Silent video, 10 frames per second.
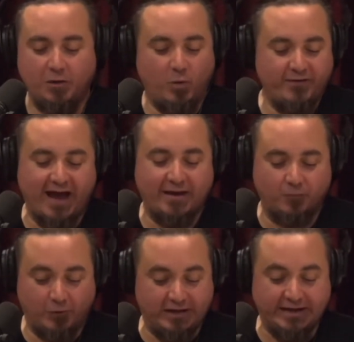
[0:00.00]
we've had
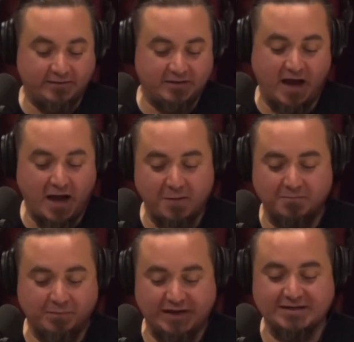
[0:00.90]
really
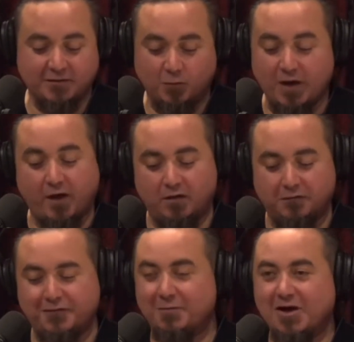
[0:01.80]
calm, pleasant weather
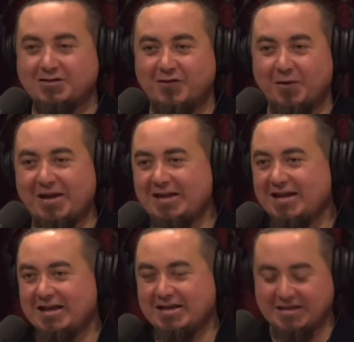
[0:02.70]
for most of it. I mean,
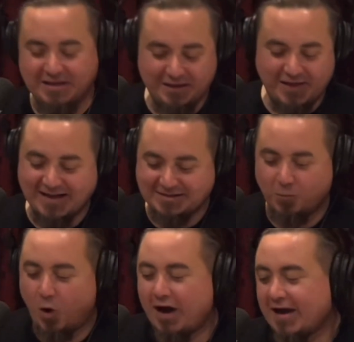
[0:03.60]
that's
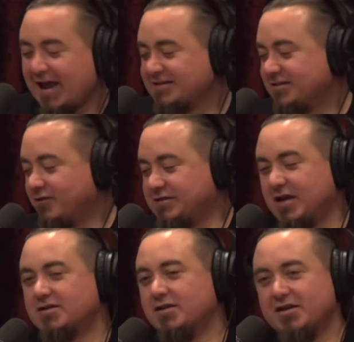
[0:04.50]
why our
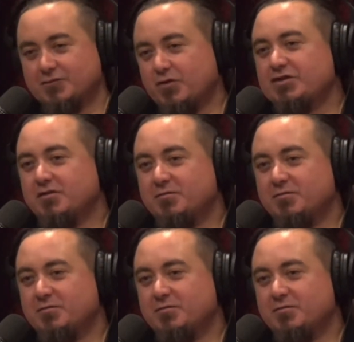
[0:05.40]
civilization has risen.